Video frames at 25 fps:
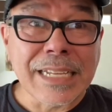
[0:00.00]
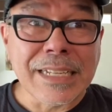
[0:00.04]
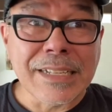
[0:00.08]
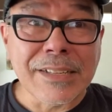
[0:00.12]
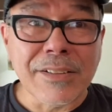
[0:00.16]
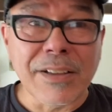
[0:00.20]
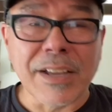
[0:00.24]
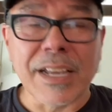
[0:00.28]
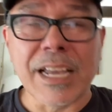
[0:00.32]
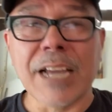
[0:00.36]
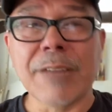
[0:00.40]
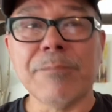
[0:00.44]

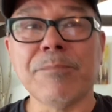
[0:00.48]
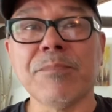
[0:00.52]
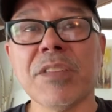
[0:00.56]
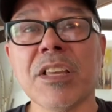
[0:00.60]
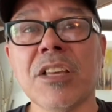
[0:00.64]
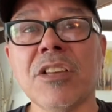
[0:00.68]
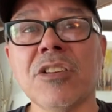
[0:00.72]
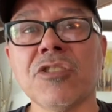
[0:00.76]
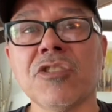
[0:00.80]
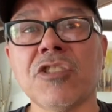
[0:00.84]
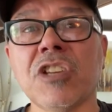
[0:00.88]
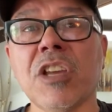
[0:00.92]
Okay,
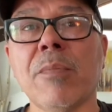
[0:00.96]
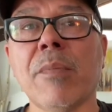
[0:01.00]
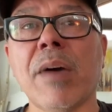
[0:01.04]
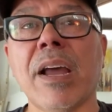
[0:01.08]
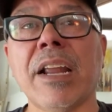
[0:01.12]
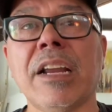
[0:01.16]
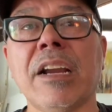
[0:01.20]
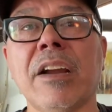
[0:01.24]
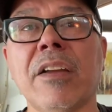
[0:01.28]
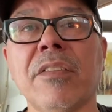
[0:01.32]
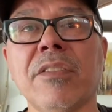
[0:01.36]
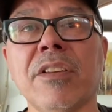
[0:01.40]
so you might
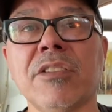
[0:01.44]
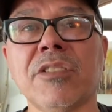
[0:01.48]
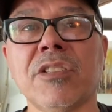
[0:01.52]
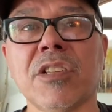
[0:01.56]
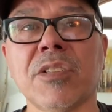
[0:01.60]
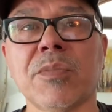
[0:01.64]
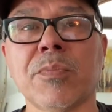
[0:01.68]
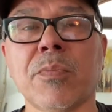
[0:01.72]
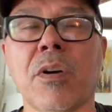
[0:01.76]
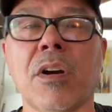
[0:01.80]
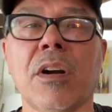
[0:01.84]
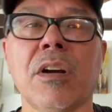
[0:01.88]
use these
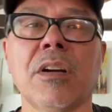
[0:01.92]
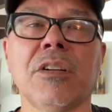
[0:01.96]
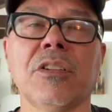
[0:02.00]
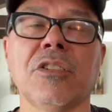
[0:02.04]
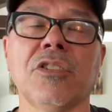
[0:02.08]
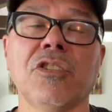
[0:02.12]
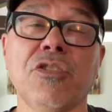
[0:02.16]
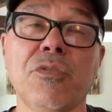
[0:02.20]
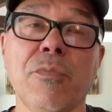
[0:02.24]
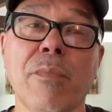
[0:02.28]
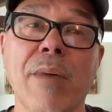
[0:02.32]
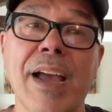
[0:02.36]

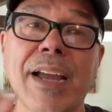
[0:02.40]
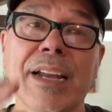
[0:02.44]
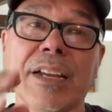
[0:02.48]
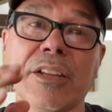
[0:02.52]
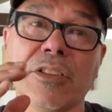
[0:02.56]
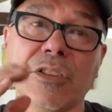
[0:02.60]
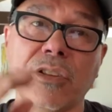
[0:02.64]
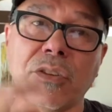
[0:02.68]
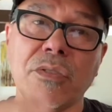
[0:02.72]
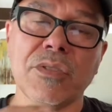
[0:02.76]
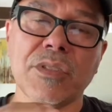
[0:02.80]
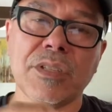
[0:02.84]

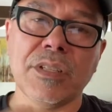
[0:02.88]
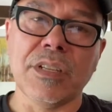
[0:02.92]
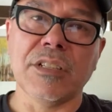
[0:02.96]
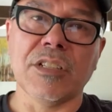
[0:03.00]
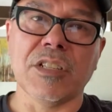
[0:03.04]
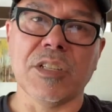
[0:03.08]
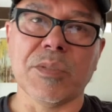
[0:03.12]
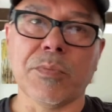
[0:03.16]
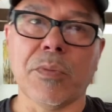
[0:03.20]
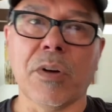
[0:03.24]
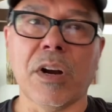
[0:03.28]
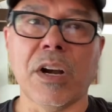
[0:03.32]

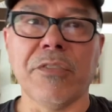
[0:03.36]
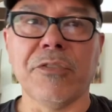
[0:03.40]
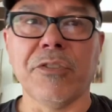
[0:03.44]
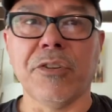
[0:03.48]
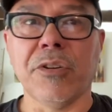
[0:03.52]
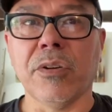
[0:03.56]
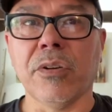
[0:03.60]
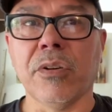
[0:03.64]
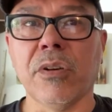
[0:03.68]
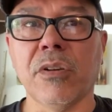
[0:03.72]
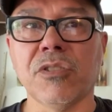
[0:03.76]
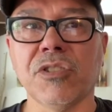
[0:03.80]
as part of your
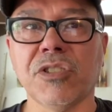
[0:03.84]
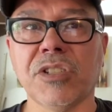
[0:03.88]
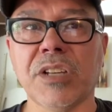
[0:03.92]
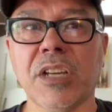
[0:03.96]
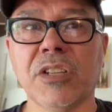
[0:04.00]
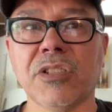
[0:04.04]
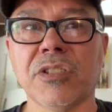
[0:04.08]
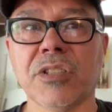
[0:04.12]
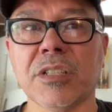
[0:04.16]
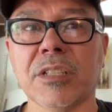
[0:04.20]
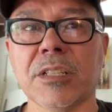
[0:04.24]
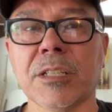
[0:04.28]

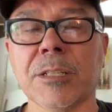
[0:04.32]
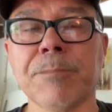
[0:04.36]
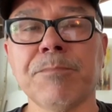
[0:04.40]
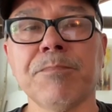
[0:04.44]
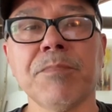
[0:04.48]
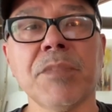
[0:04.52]
negotiations.